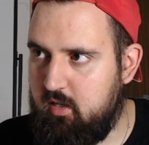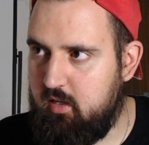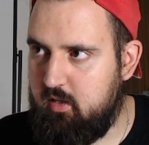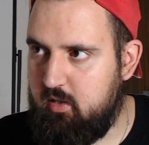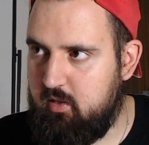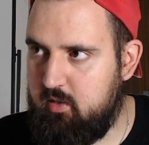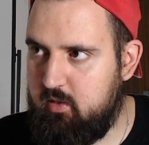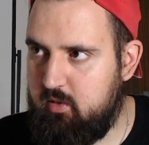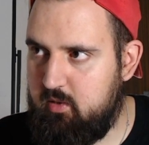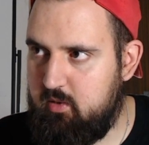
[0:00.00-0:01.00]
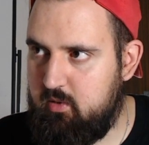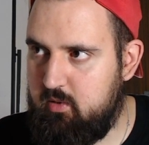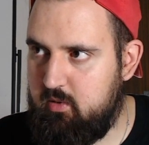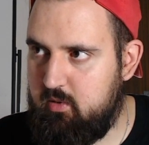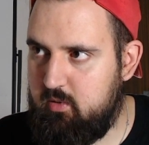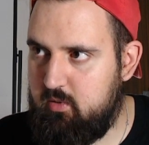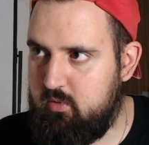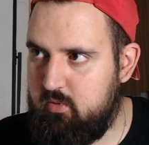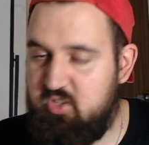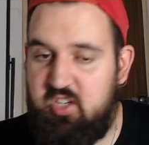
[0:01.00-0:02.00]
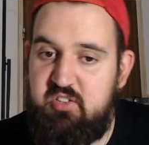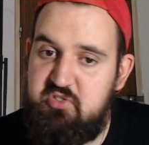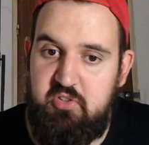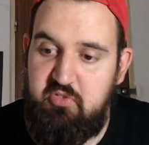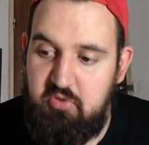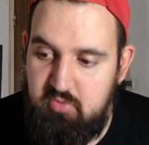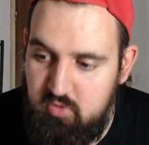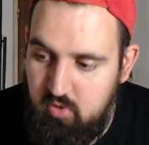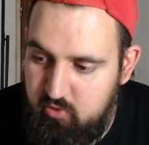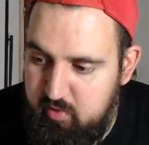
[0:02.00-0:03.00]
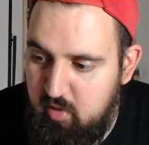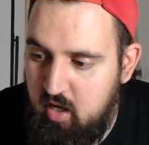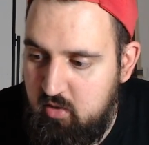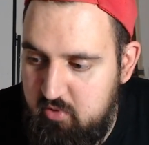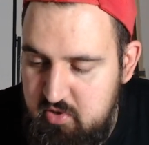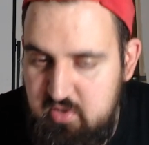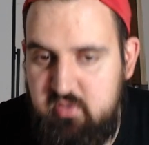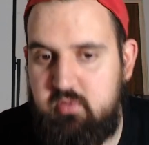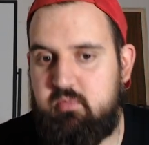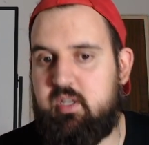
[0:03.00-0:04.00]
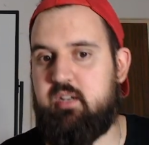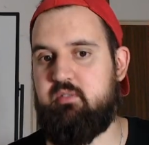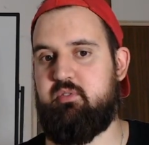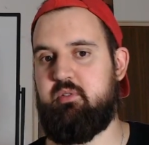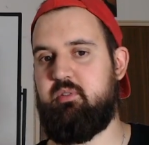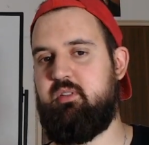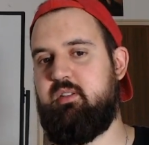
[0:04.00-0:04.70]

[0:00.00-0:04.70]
Uh, so it's just a, a, remark which is kind of a